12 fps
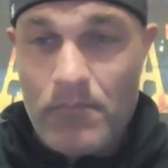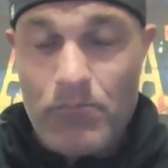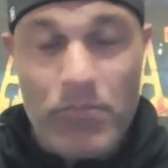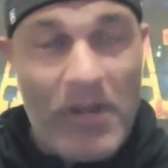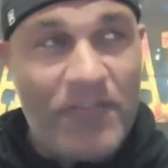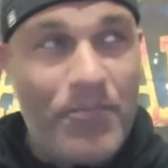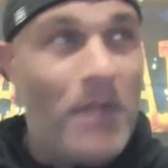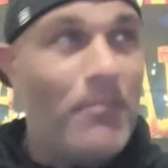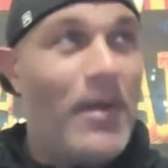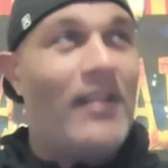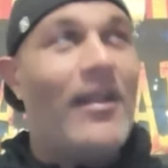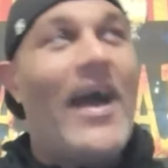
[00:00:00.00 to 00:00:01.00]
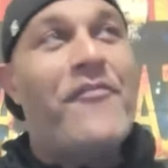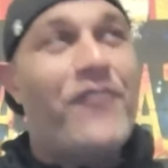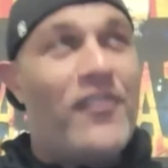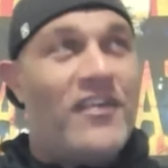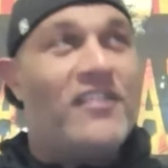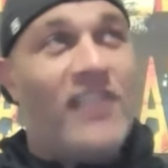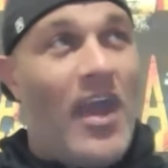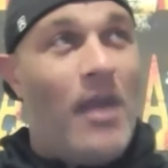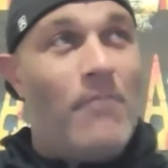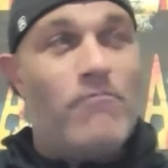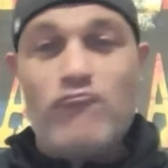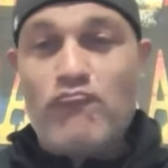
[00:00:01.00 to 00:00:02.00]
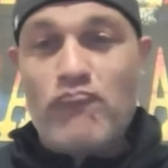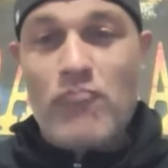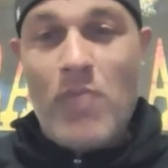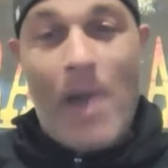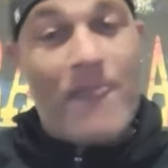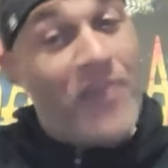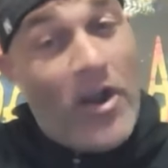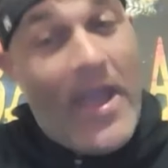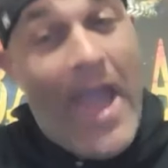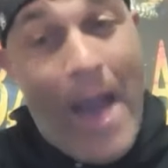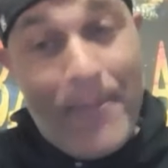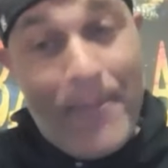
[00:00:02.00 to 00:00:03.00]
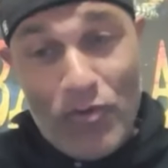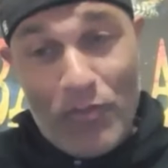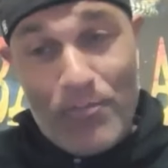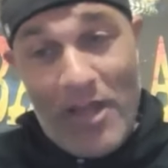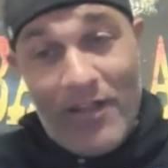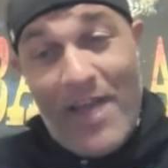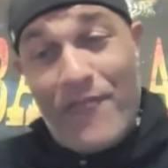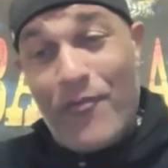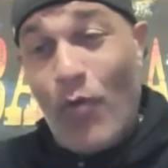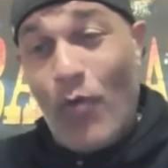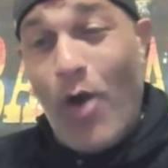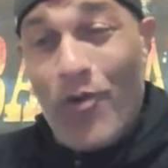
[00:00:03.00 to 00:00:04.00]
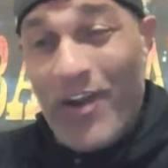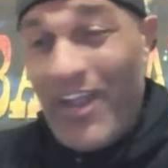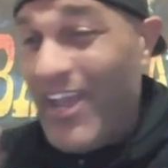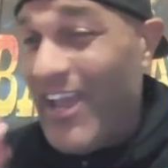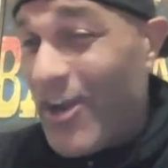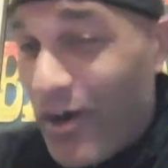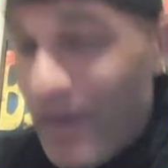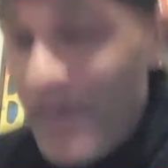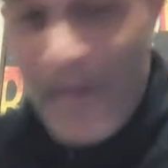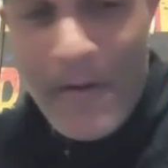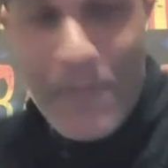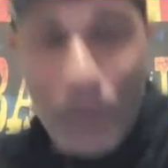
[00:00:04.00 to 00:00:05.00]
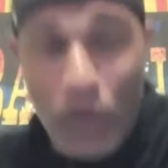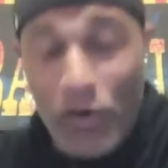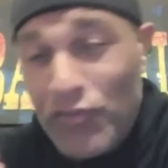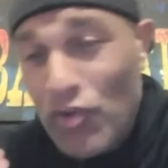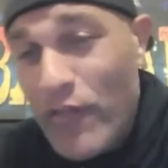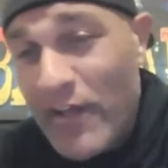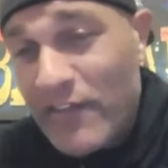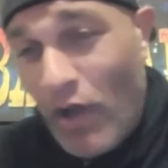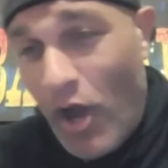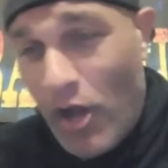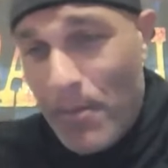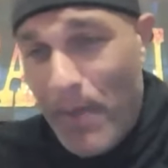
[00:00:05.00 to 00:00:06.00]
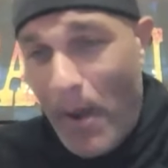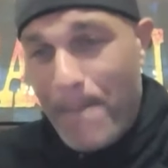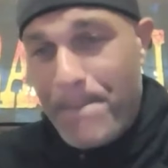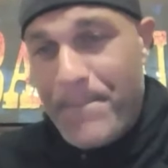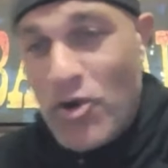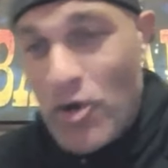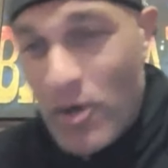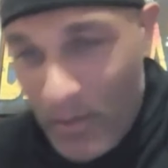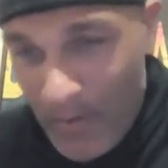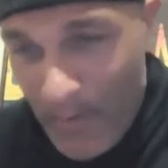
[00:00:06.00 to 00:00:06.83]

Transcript: But I spent my life in this game. I'm very happy with my life. And while we're here, for those of you that talk about bitter,